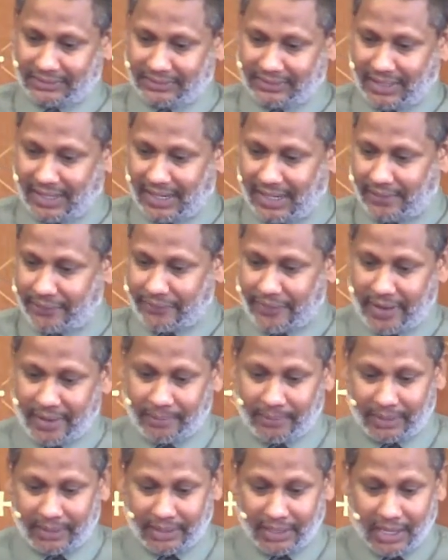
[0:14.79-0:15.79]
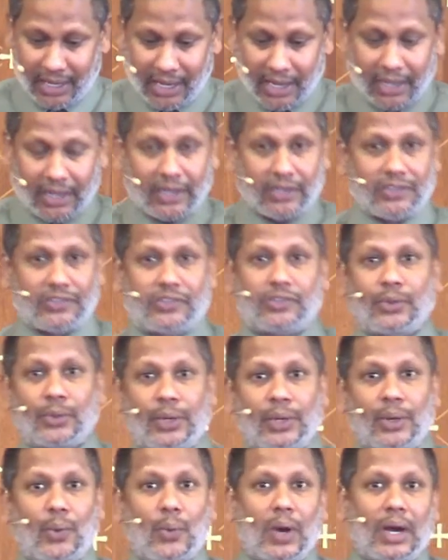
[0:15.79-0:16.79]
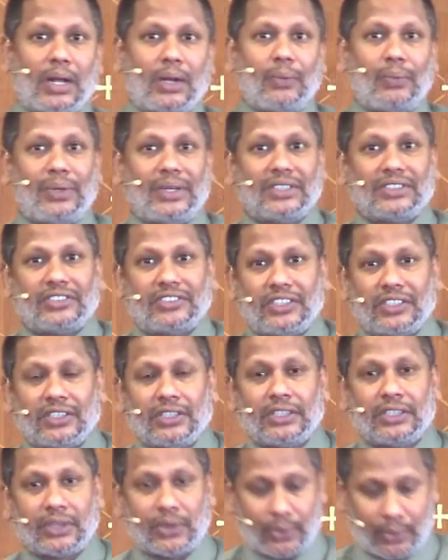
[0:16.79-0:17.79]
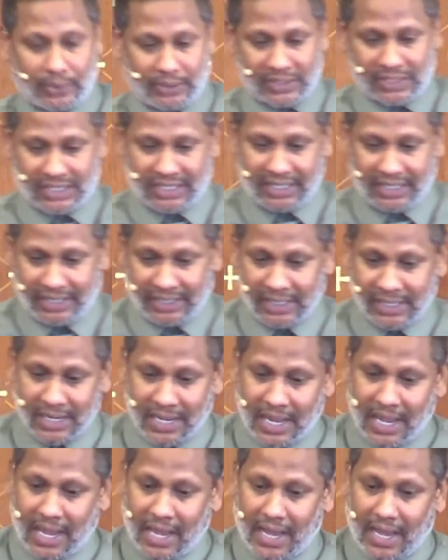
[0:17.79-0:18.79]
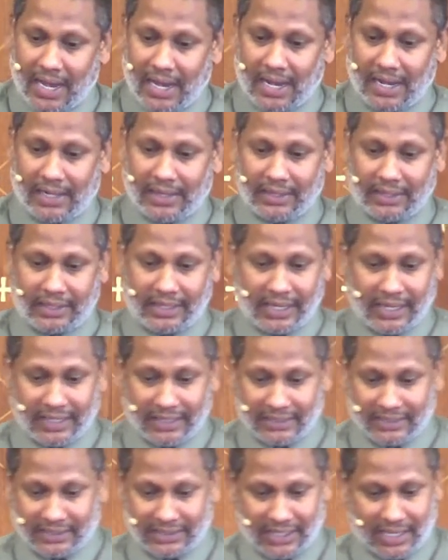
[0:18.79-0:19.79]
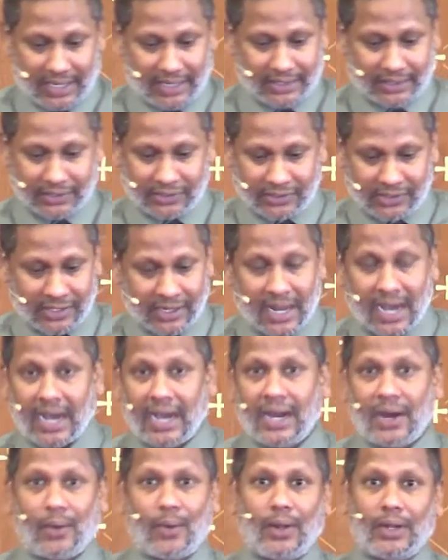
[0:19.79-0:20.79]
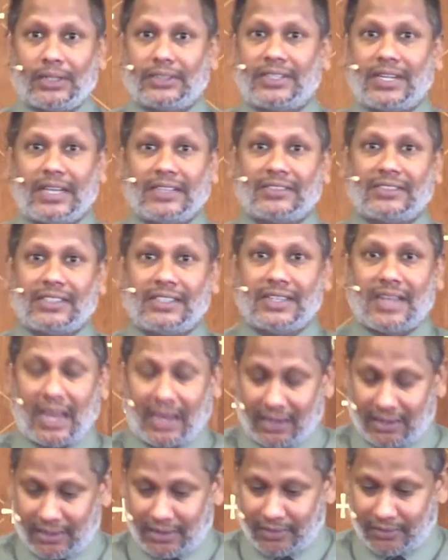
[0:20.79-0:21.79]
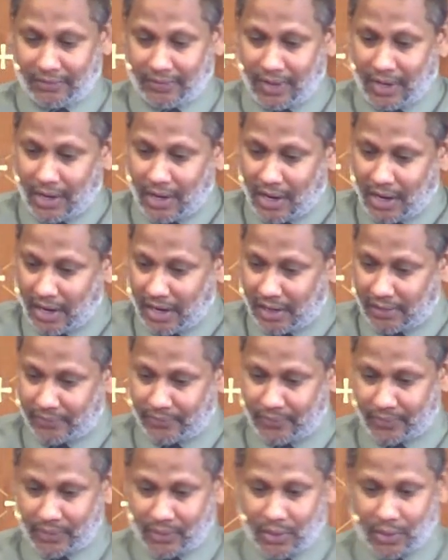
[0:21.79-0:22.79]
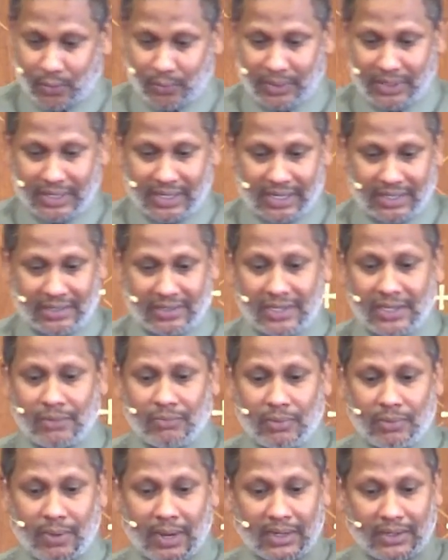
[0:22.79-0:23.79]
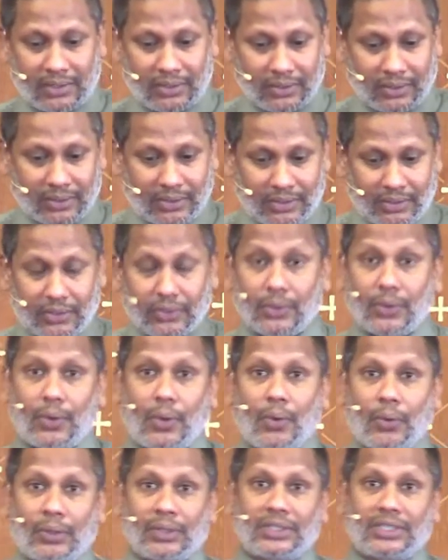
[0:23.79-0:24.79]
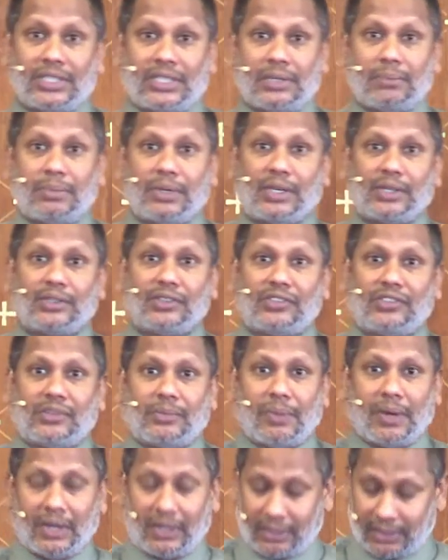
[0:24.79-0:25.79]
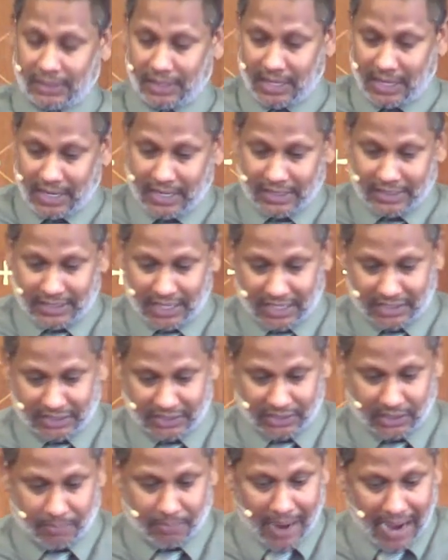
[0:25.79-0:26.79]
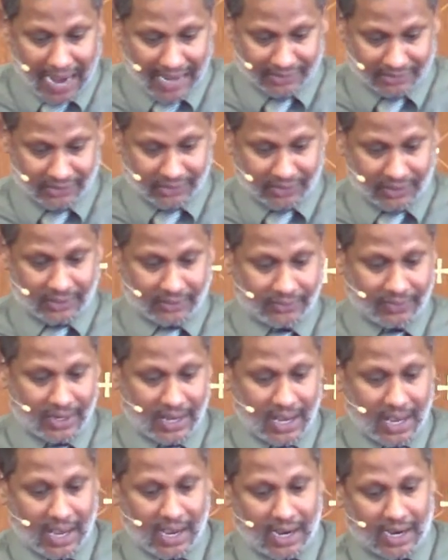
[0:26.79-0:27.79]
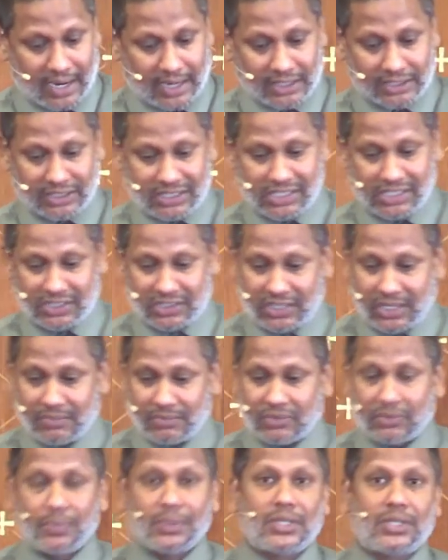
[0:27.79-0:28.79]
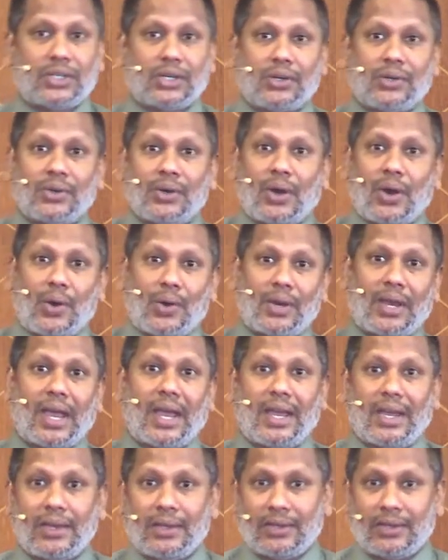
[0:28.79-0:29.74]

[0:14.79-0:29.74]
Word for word: Uh, our family is doing well. We are still in quarantine. the kids, Kristen and I, all tested negative for COVID 19. We went to, into quarantine because Samira tested positive. she seems to be doing okay.